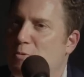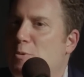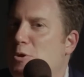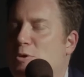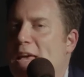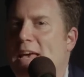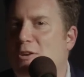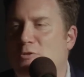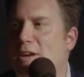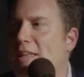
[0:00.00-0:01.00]
and when, when you so,
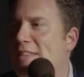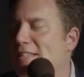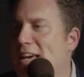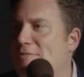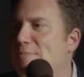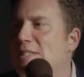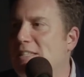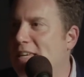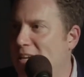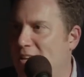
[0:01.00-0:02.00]
can't create this kind of
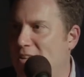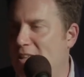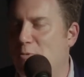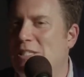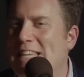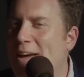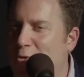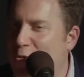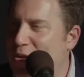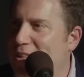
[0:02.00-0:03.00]
mystique that was
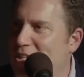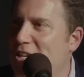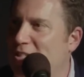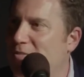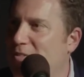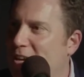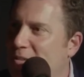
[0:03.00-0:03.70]
never really justified.